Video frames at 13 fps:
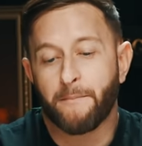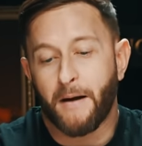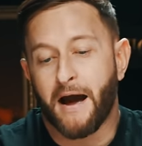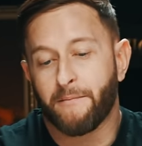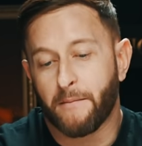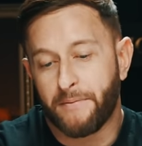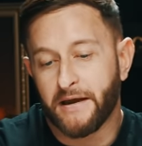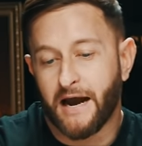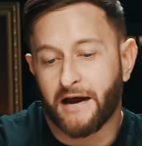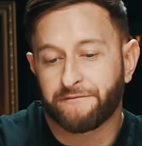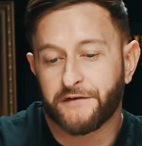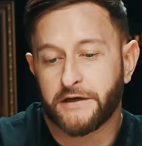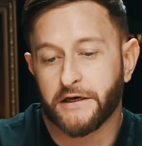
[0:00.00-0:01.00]
a big
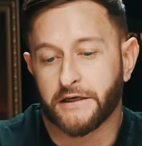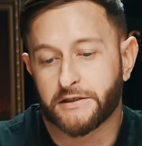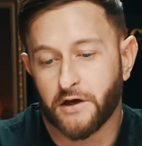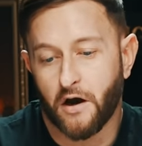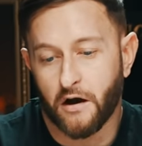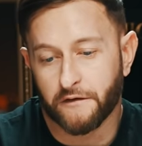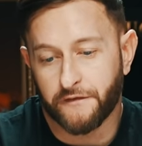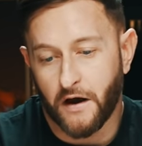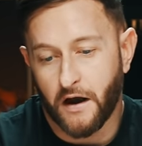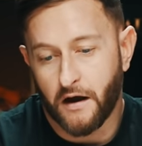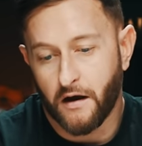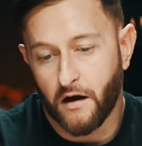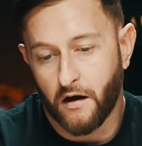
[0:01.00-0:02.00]
advocate of
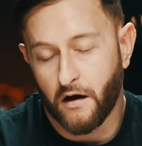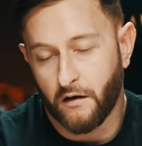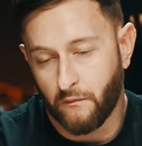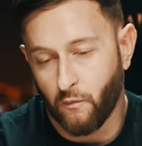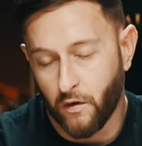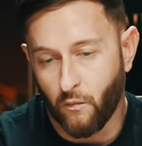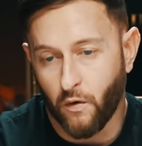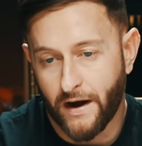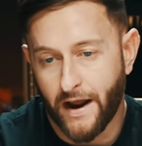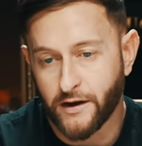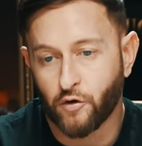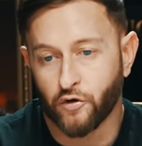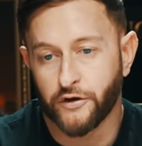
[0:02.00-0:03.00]
what
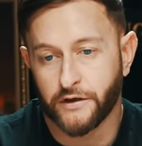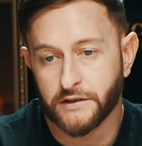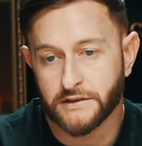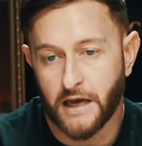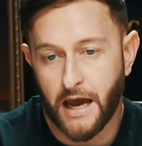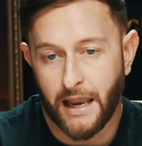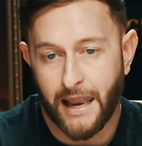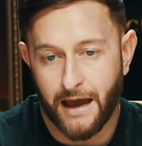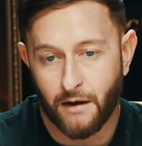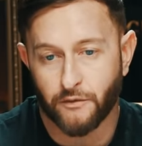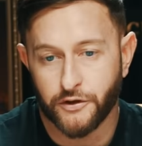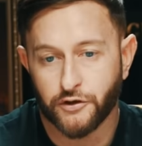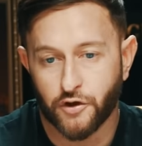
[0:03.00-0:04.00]
I coin as
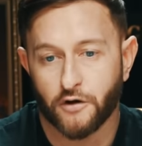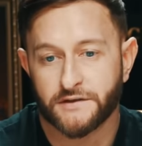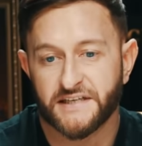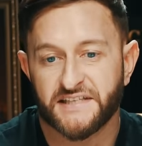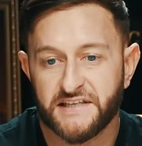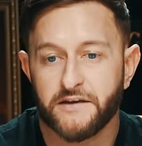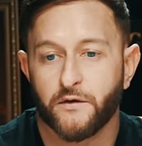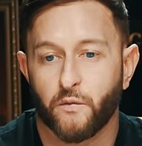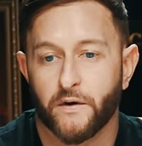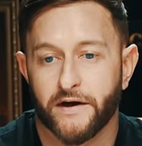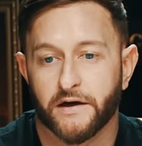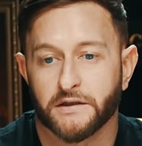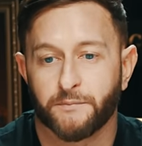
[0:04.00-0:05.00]
allowing your dog to see the
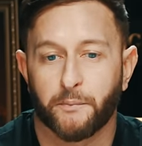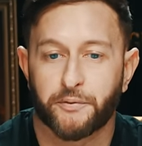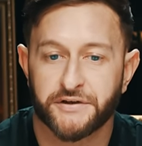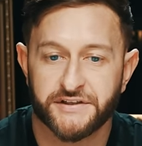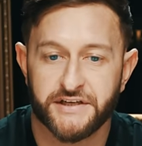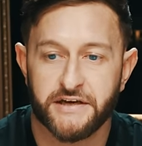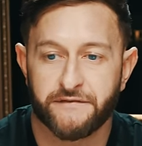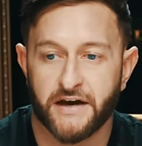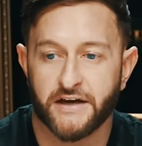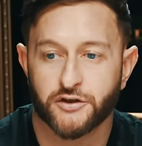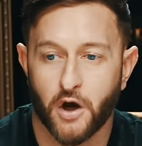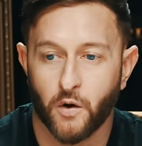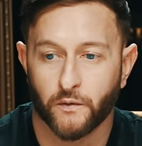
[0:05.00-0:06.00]
world but perceive it
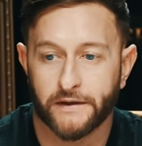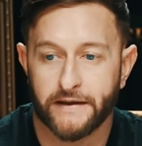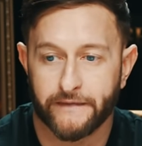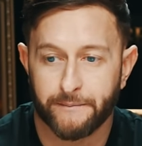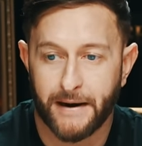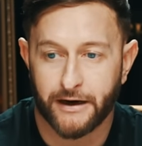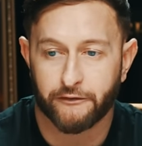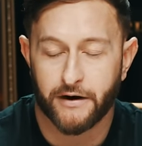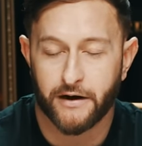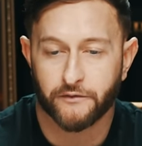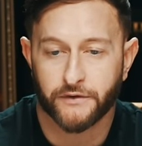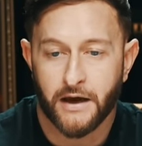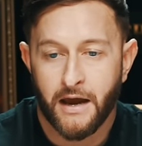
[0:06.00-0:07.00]
as only in the
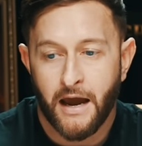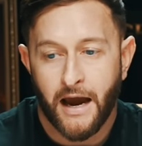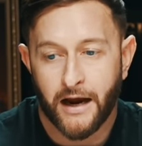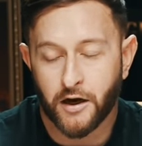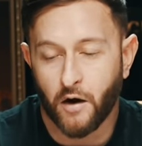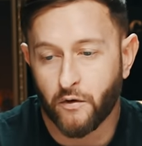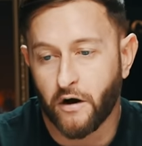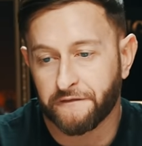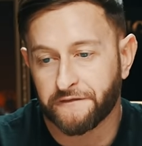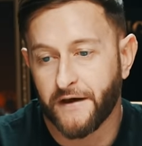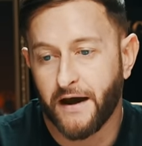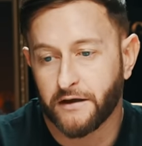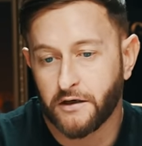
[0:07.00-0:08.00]
background. And going off
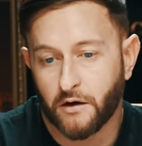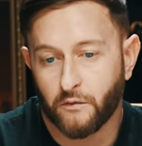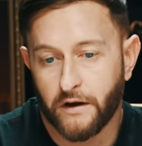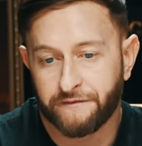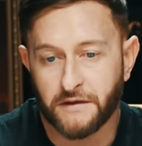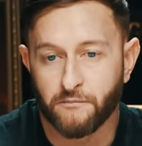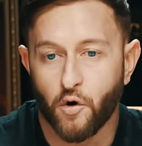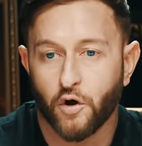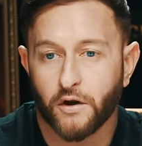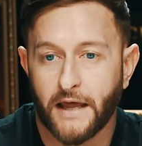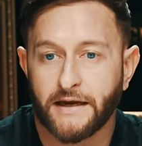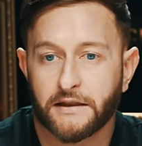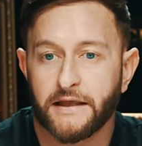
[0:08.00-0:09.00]
that, you know, if they're more
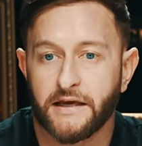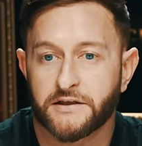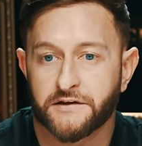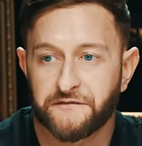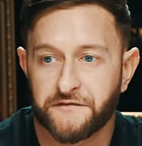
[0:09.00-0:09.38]
likely to